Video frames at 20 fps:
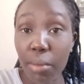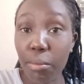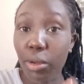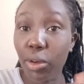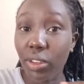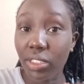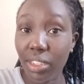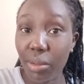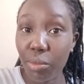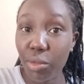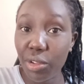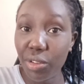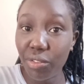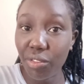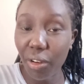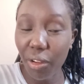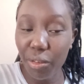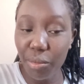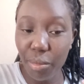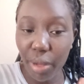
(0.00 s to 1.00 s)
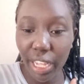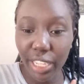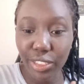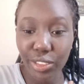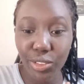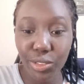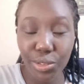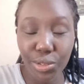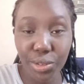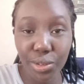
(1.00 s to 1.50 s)
because I'm doing Vlogmas.
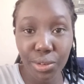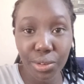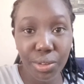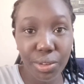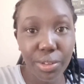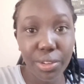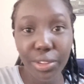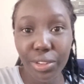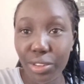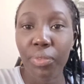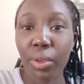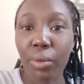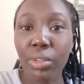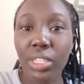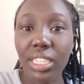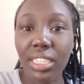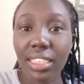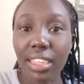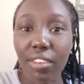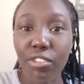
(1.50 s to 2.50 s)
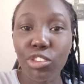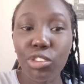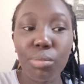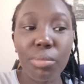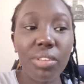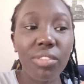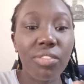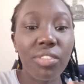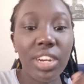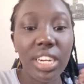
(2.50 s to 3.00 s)
So we just have
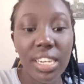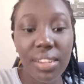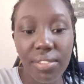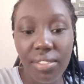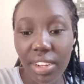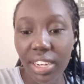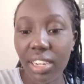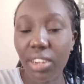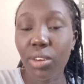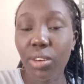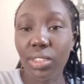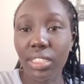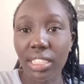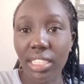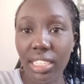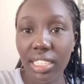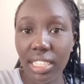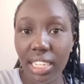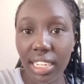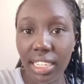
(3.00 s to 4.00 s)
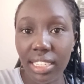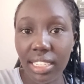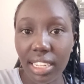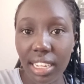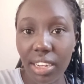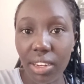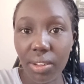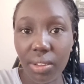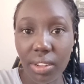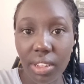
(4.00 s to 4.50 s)
to be very, very consistent
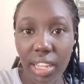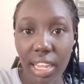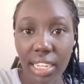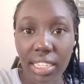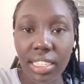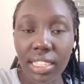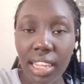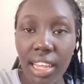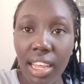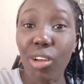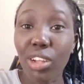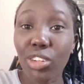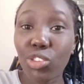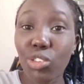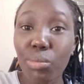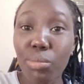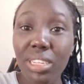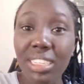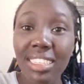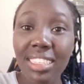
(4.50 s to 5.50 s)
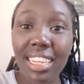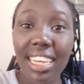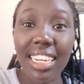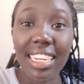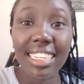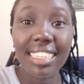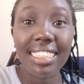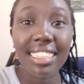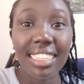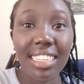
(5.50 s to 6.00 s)
and all that. I don't want to miss
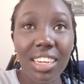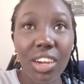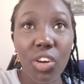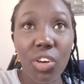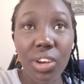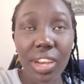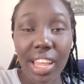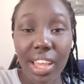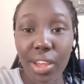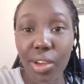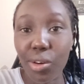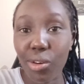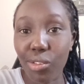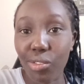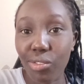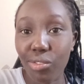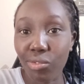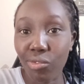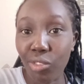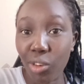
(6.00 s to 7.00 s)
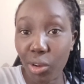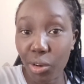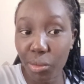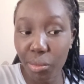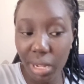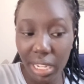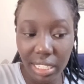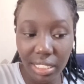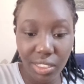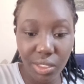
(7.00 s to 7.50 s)
any single day of
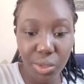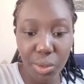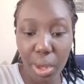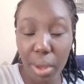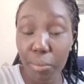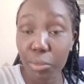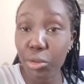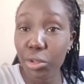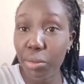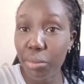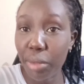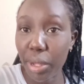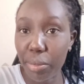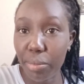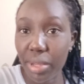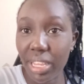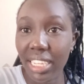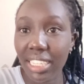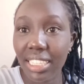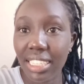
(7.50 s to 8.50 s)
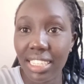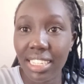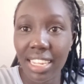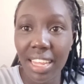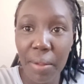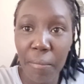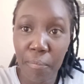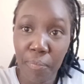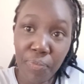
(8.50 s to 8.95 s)
Vlogmas, so I'm doing my best.